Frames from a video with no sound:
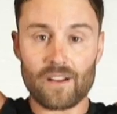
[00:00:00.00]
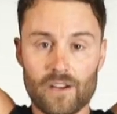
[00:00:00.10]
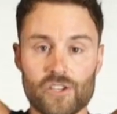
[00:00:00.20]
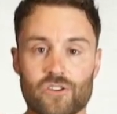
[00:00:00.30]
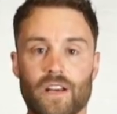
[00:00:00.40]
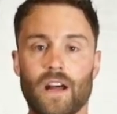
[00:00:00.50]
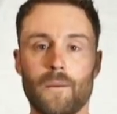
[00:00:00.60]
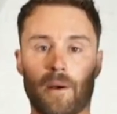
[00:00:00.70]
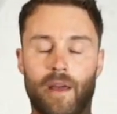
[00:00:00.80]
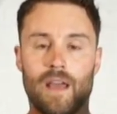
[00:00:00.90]
going straight
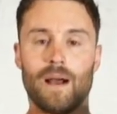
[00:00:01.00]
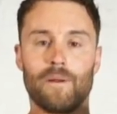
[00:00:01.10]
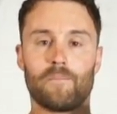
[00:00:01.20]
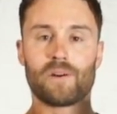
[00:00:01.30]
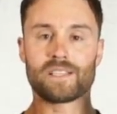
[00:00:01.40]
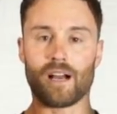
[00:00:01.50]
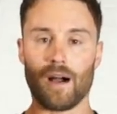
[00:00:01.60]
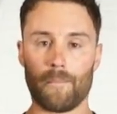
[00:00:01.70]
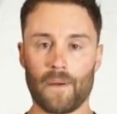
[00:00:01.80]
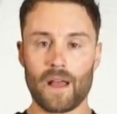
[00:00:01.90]
up, I'm going to press
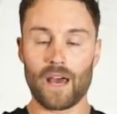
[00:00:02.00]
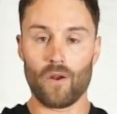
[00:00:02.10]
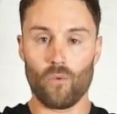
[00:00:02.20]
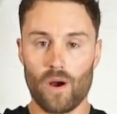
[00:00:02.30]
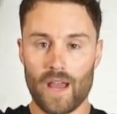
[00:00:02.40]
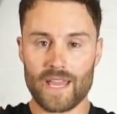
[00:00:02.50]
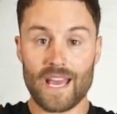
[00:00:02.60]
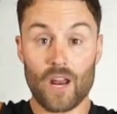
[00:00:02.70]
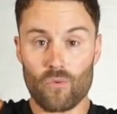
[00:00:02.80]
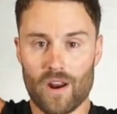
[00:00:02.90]
up and away
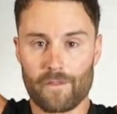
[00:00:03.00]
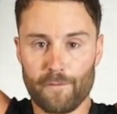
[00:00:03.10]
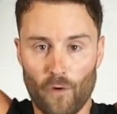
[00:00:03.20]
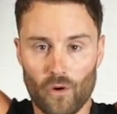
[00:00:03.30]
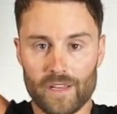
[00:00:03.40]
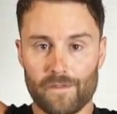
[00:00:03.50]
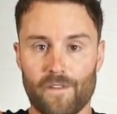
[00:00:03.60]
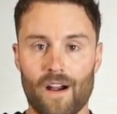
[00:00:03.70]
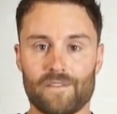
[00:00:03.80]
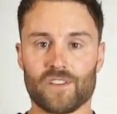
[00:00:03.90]
at around a
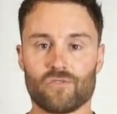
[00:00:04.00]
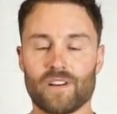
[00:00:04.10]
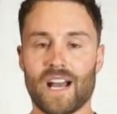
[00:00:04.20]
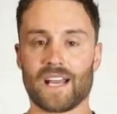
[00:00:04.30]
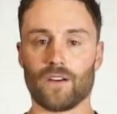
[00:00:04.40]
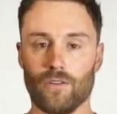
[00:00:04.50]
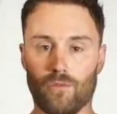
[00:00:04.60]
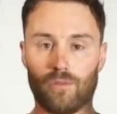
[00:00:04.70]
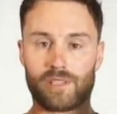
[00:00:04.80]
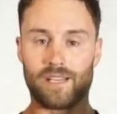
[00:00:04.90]
45-degree angle.
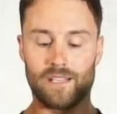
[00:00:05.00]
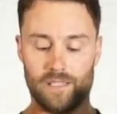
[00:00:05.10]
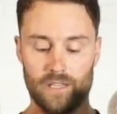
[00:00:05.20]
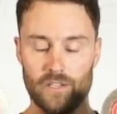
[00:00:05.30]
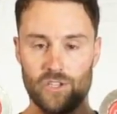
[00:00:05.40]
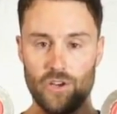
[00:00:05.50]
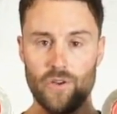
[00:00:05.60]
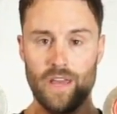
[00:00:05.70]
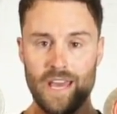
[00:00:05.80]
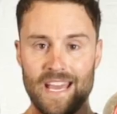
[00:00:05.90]
What that's going to do
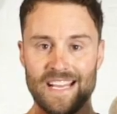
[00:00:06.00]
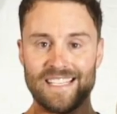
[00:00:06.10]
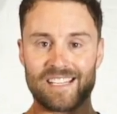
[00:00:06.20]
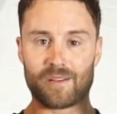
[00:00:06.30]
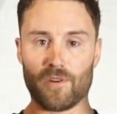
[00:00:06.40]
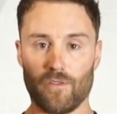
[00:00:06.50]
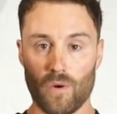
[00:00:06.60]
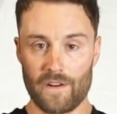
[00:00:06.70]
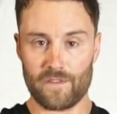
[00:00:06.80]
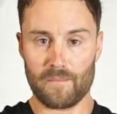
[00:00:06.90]
is as I move
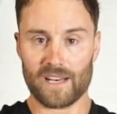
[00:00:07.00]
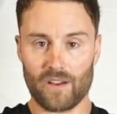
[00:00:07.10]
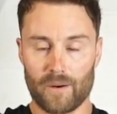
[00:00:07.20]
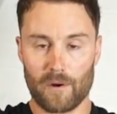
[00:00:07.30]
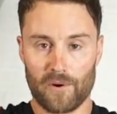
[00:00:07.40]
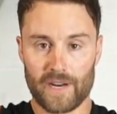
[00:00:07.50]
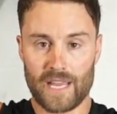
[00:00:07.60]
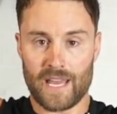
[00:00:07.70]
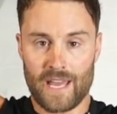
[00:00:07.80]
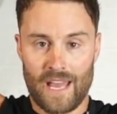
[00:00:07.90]
away from the midline of my body,
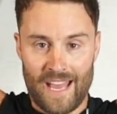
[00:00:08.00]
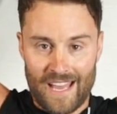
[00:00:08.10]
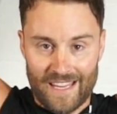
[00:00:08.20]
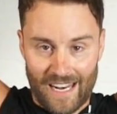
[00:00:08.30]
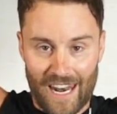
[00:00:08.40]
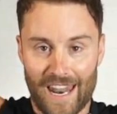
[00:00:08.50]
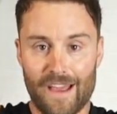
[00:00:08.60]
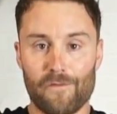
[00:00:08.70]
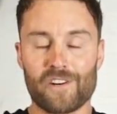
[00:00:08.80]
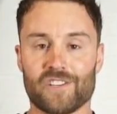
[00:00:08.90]
the
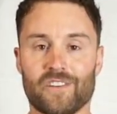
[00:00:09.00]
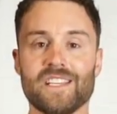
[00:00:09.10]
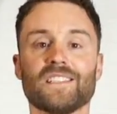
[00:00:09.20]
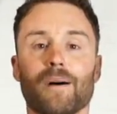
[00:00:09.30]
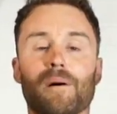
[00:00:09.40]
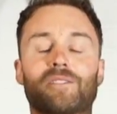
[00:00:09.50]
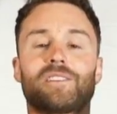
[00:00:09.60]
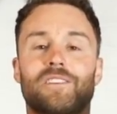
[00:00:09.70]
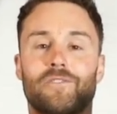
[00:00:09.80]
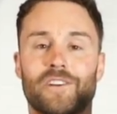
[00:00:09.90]
leverage on these dumbbells
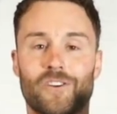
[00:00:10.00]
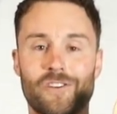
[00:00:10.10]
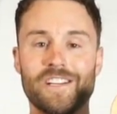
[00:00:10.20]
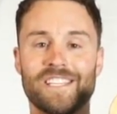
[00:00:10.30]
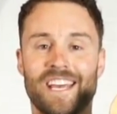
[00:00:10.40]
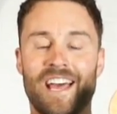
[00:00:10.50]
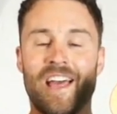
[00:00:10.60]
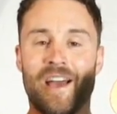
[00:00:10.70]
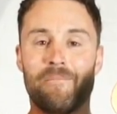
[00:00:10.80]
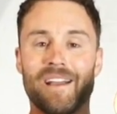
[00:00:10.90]
is going to increase,
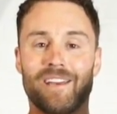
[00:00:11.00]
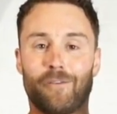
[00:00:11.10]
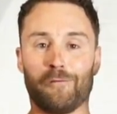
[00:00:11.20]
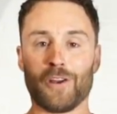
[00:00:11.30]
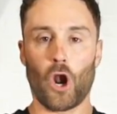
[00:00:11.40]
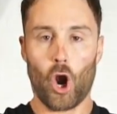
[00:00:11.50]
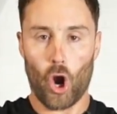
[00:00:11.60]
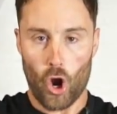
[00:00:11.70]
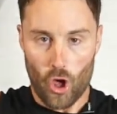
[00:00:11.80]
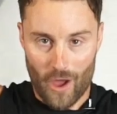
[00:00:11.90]
making them feel a
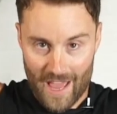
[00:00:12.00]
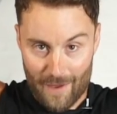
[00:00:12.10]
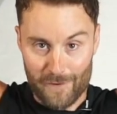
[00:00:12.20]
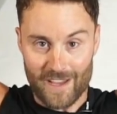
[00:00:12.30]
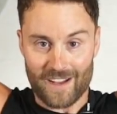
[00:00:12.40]
lot heavier